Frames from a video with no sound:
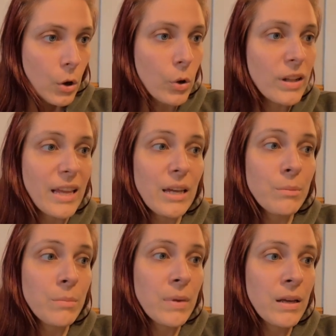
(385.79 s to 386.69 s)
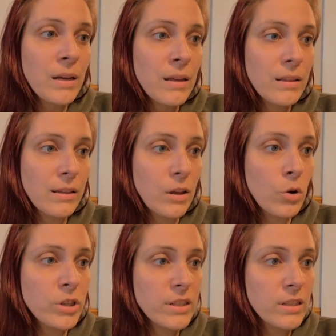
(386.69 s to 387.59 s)
who claim that the
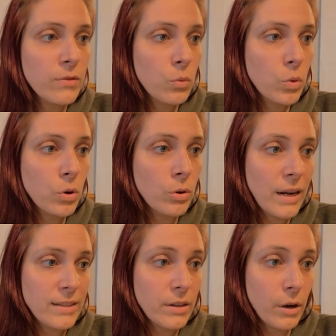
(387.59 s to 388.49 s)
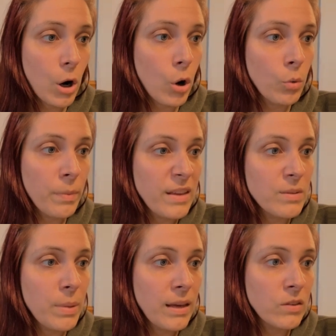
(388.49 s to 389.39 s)
oceans of the world as their home.
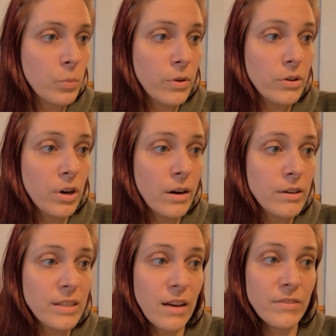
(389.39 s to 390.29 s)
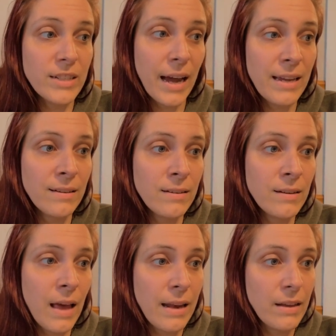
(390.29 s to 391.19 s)
These beings were the daughters of
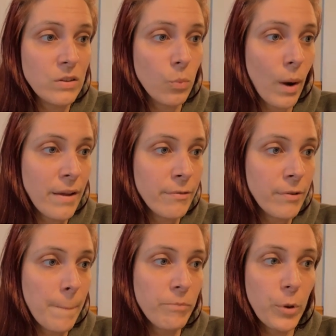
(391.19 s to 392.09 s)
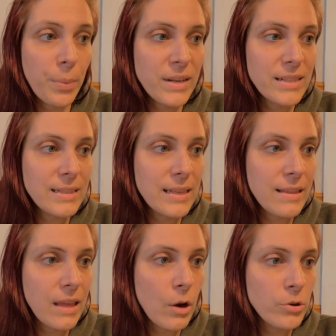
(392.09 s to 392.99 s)
Titan and his wife. Their presence
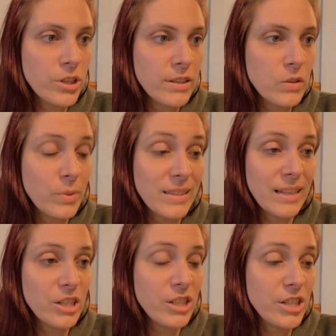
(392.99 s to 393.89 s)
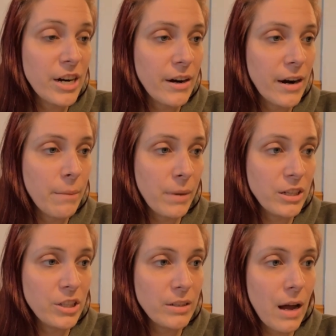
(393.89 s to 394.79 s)
in the oceans was legendary
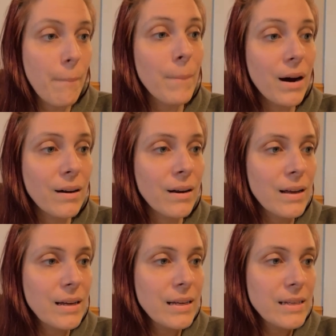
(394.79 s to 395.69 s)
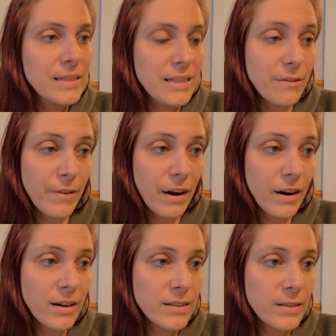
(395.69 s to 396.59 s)
among
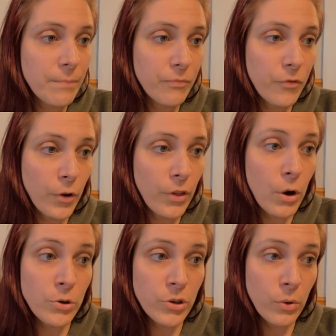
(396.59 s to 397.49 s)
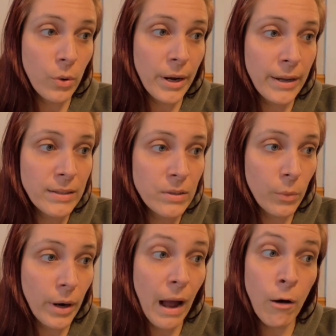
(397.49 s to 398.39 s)
seafarers, for the Oceanoids
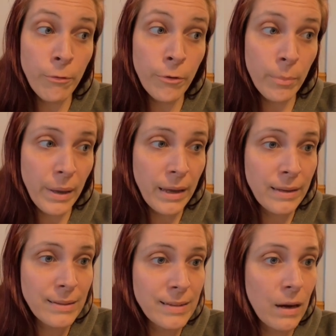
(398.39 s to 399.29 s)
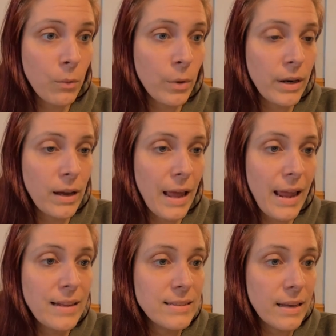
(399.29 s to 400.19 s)
were helpful beings that would
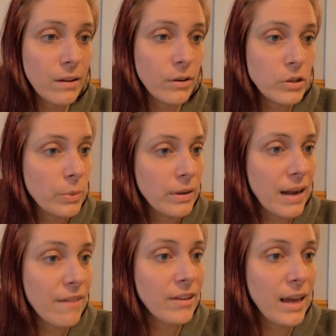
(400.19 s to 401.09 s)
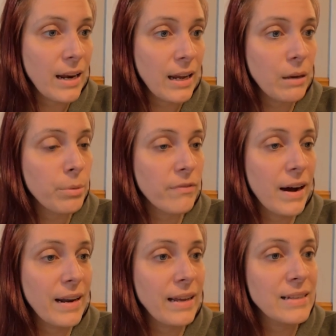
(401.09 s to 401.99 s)
aid sailors while navigating and
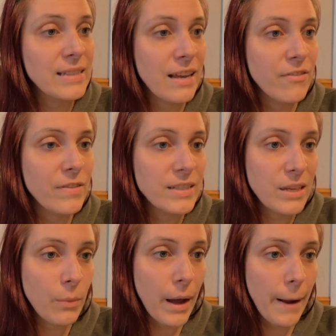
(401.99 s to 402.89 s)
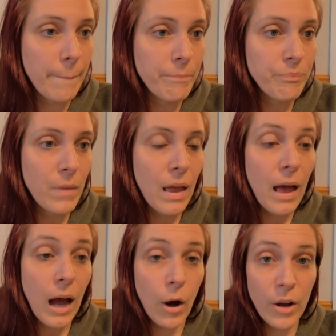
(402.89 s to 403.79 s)
providing safe seaway.
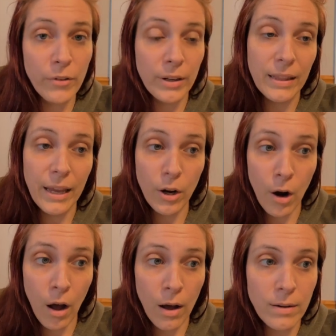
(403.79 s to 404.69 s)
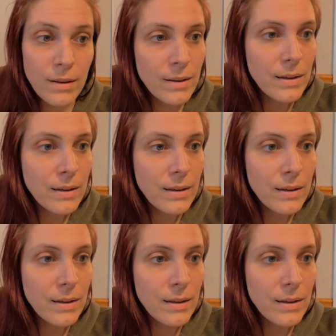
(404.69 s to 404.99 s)
However, later on,